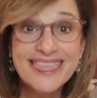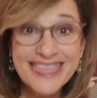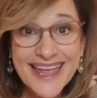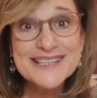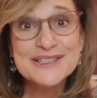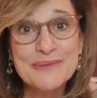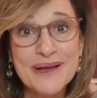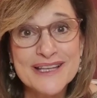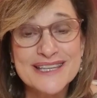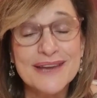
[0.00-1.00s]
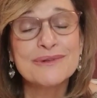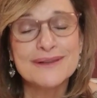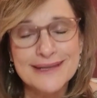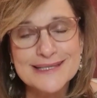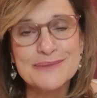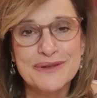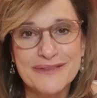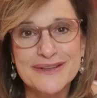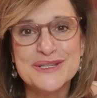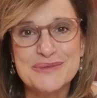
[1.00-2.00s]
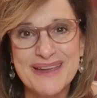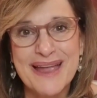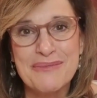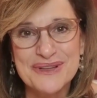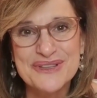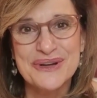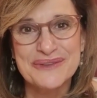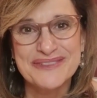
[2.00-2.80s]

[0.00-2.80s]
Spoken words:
thanks so much. It really is a privilege to be able to serve